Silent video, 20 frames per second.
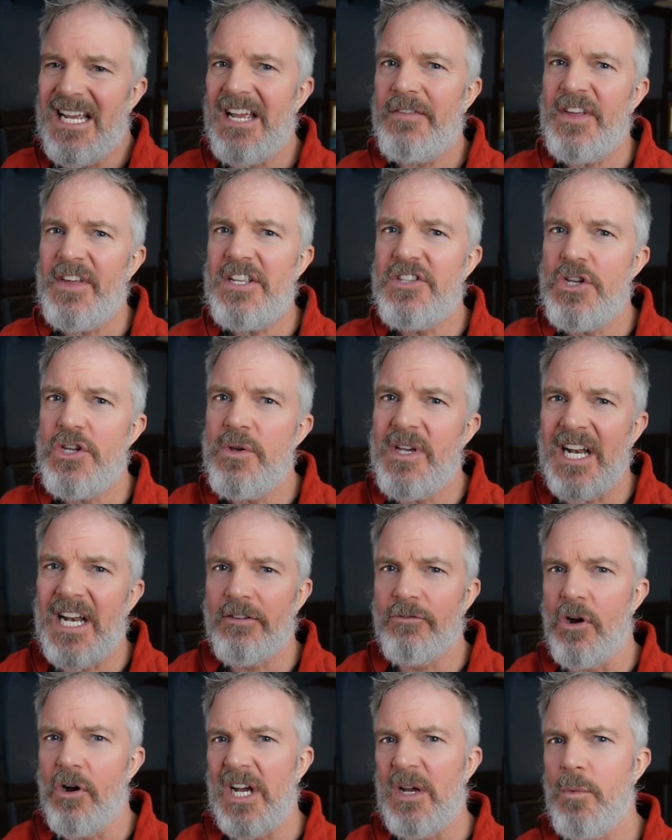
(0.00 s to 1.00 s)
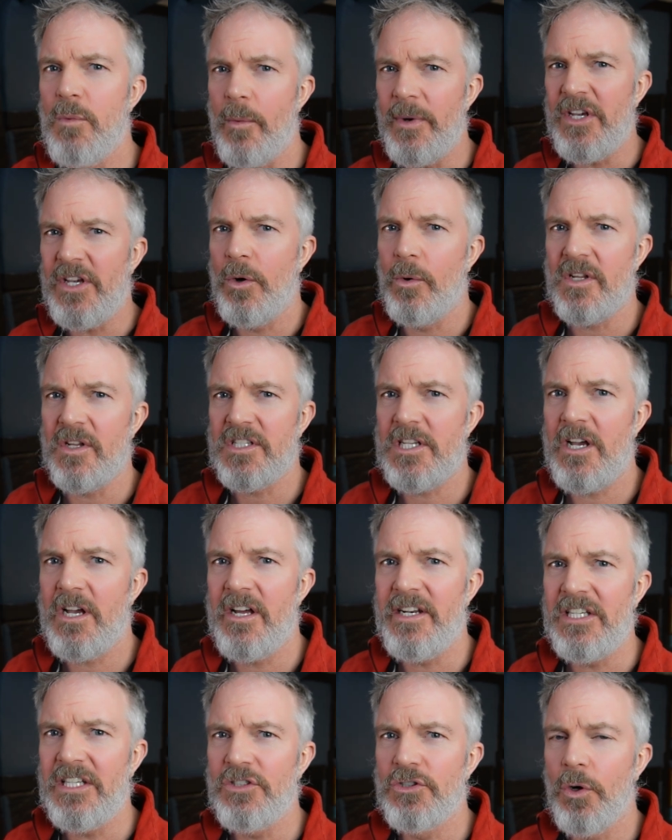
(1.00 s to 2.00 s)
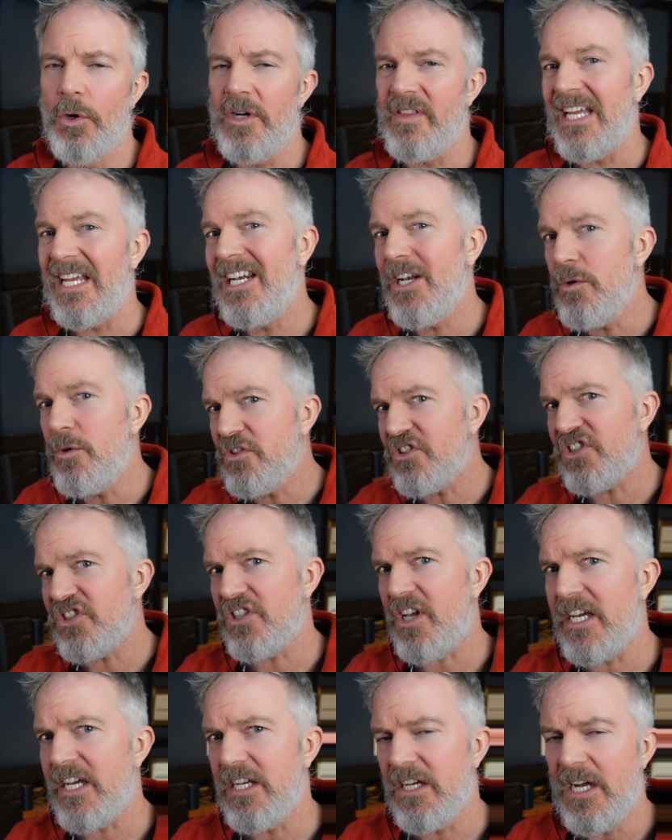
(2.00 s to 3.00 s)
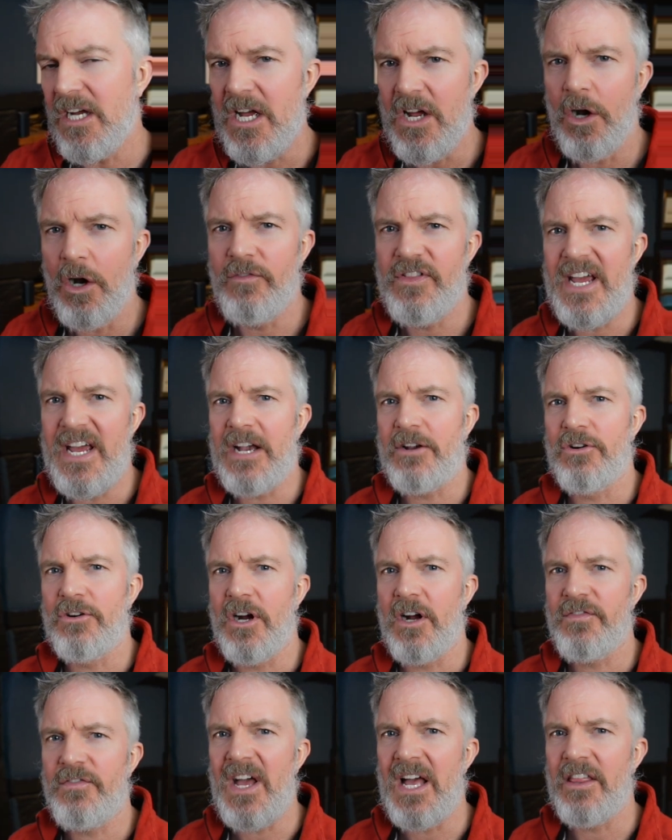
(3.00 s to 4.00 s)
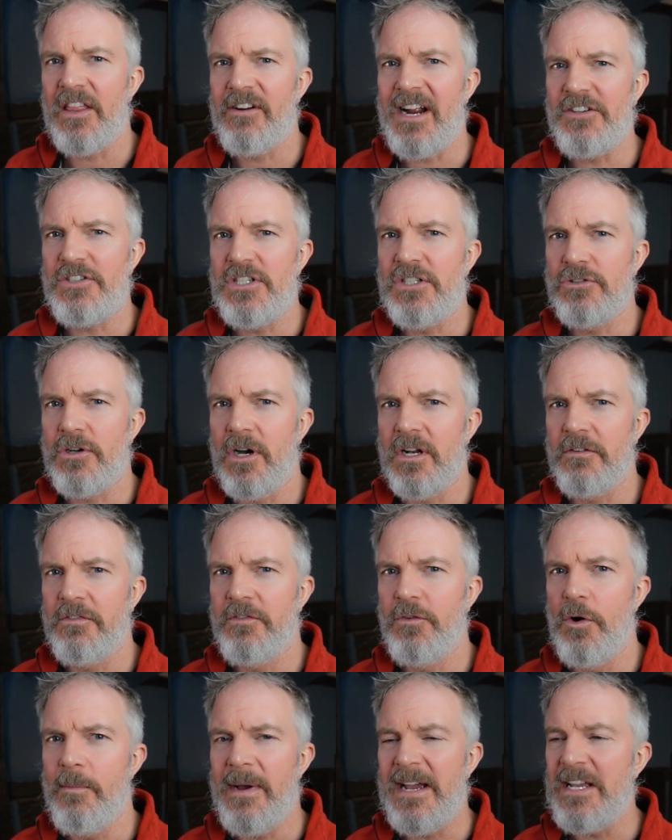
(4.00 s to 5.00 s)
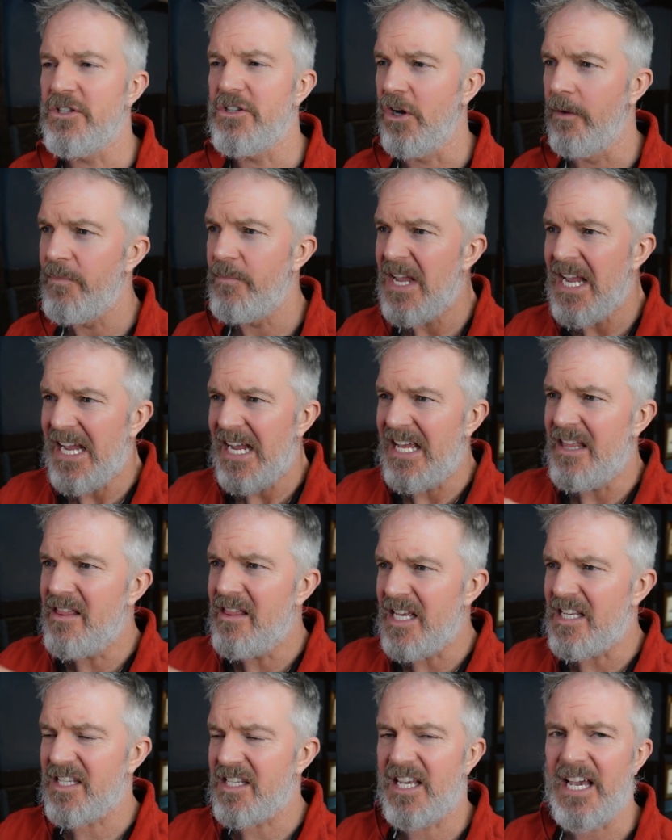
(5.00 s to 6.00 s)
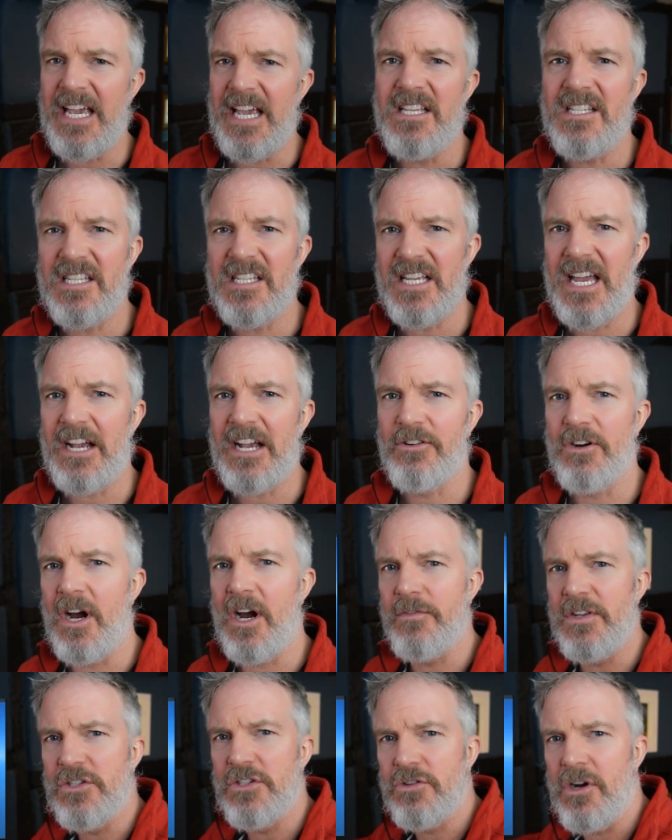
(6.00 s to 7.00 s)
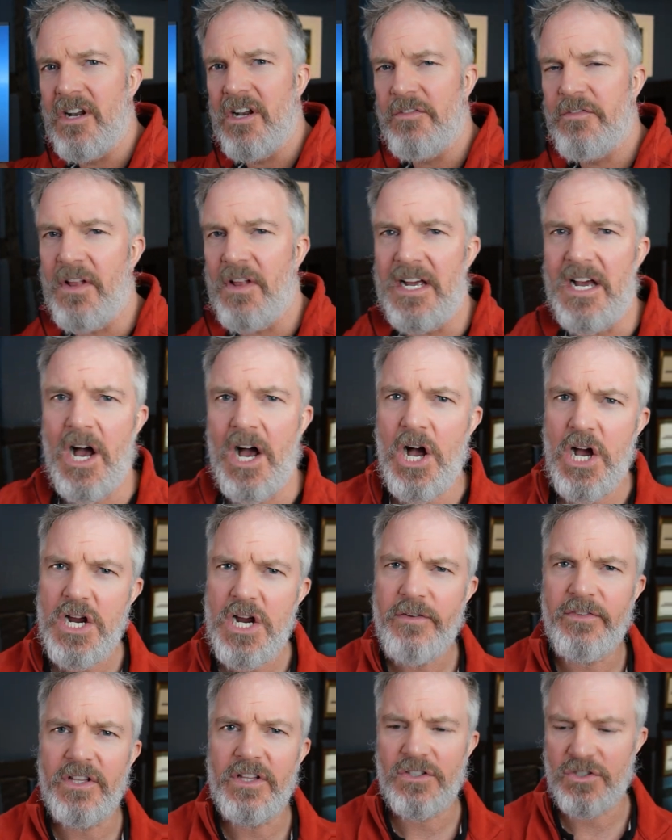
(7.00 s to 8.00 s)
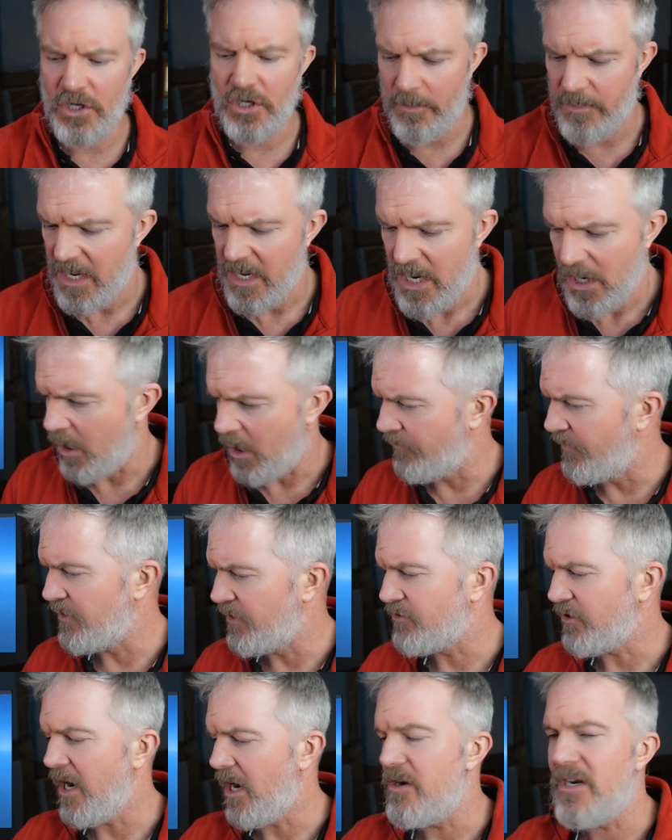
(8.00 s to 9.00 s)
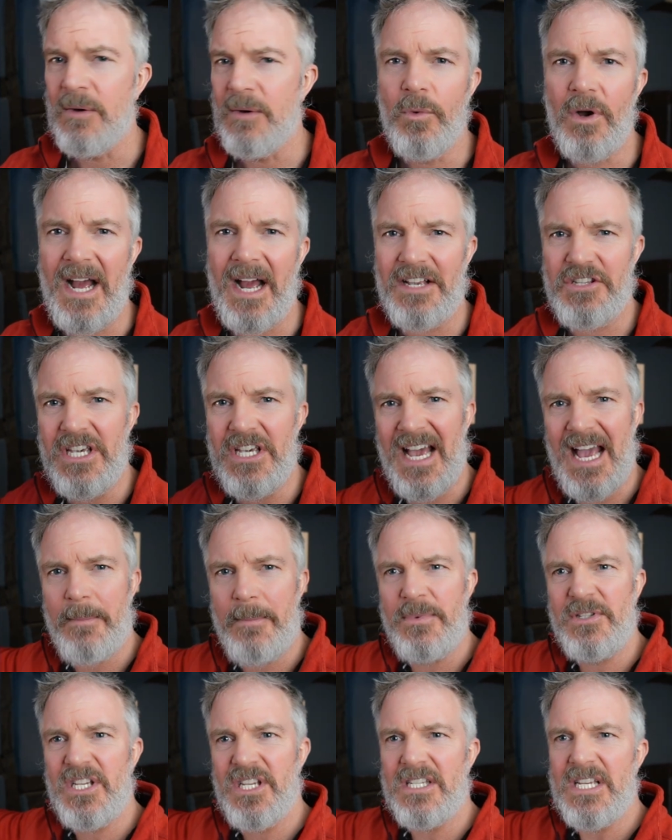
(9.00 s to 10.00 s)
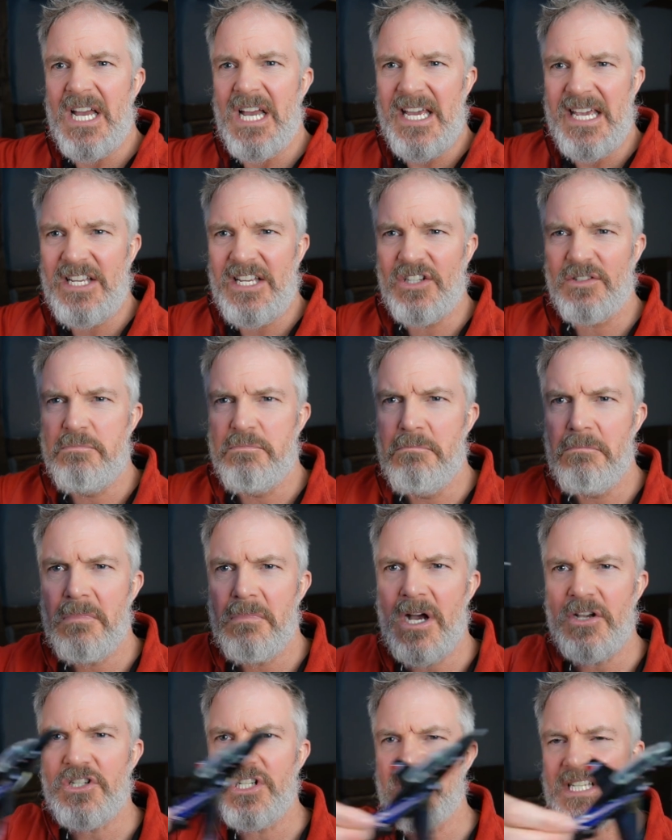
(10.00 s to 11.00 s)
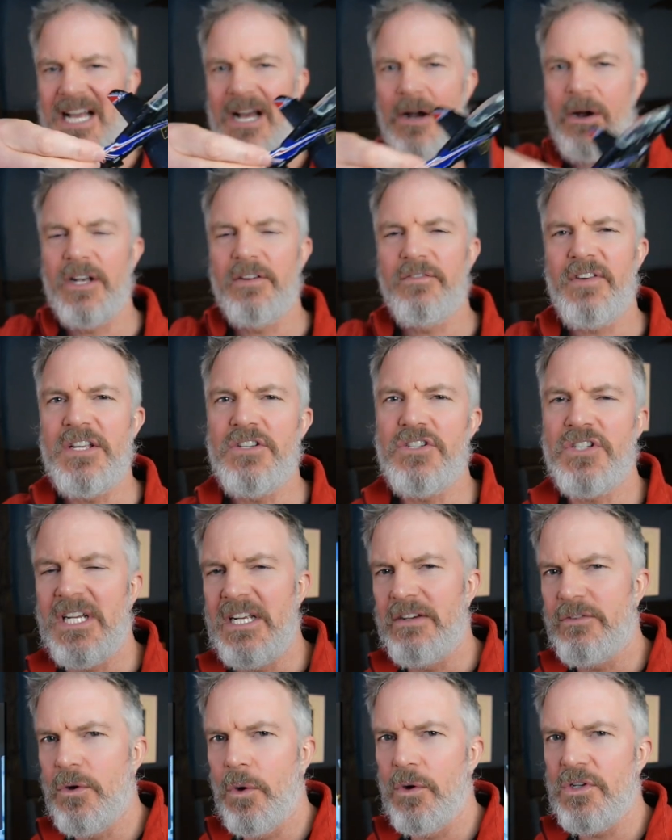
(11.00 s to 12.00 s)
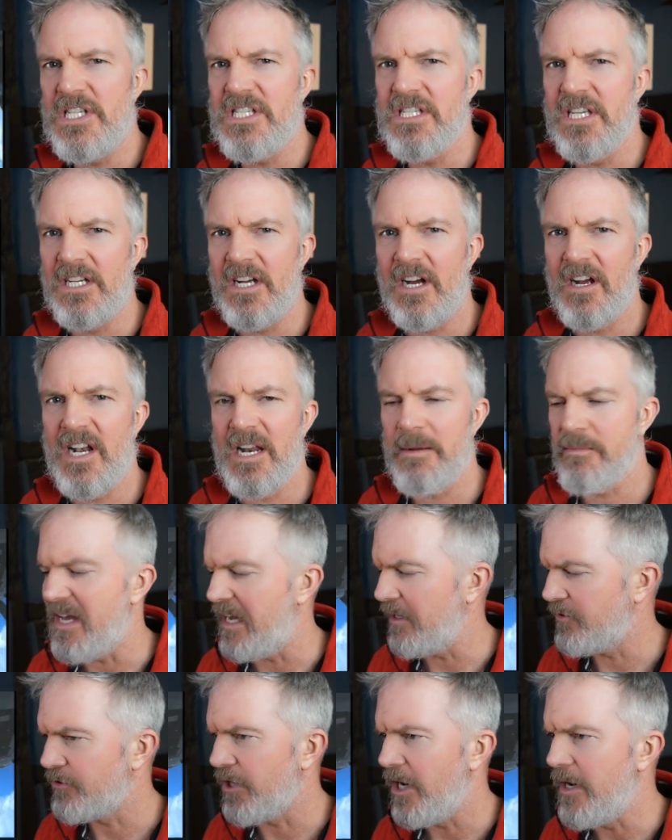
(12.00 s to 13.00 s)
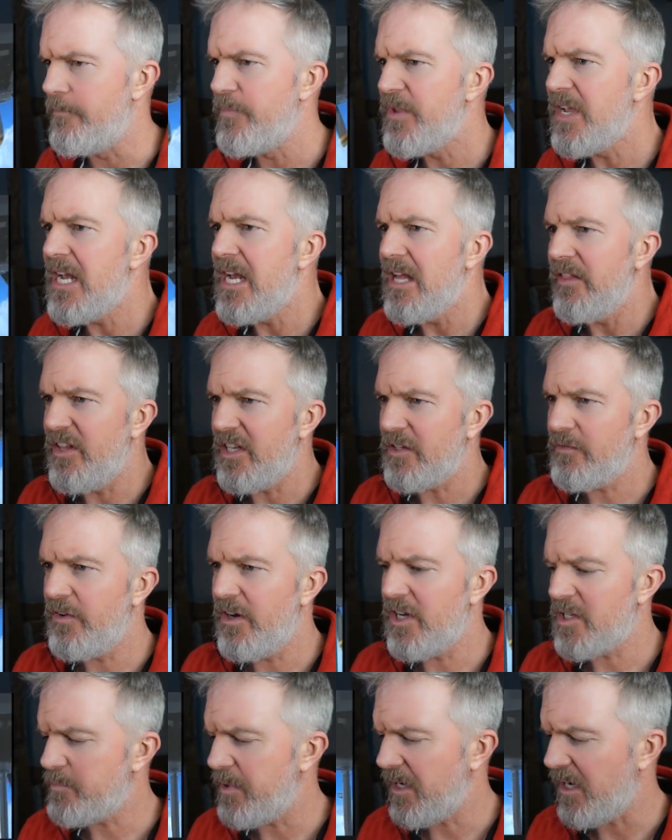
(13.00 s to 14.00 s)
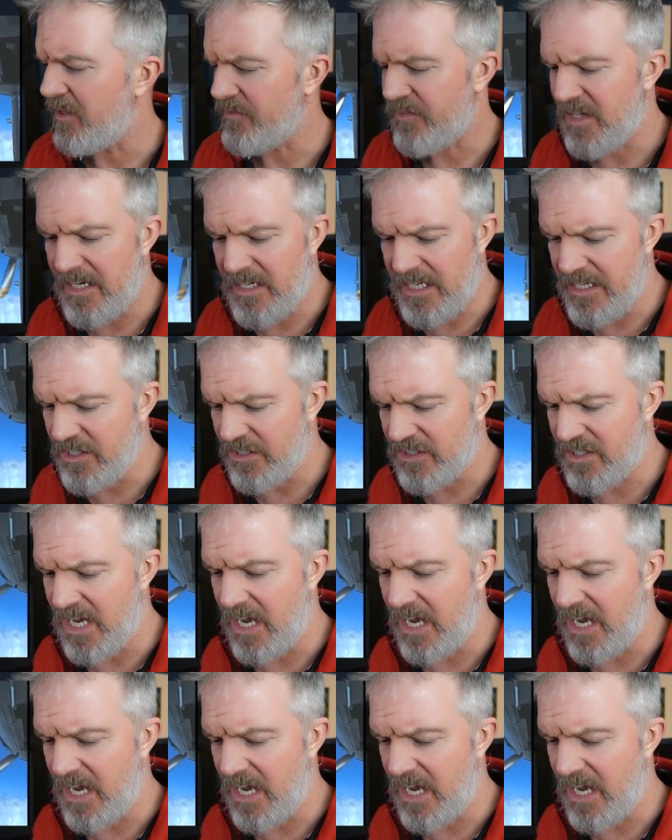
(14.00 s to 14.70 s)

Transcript: if they do get it wrong in what we call a turning join, they lose sight of the aircraft that they're actually trying to formate on. In this case, this aircraft is trying to fly over the top of the drone. And what actually happens is he just mushes out and eventually, of course, he's going to clip that drone. This first path, then he just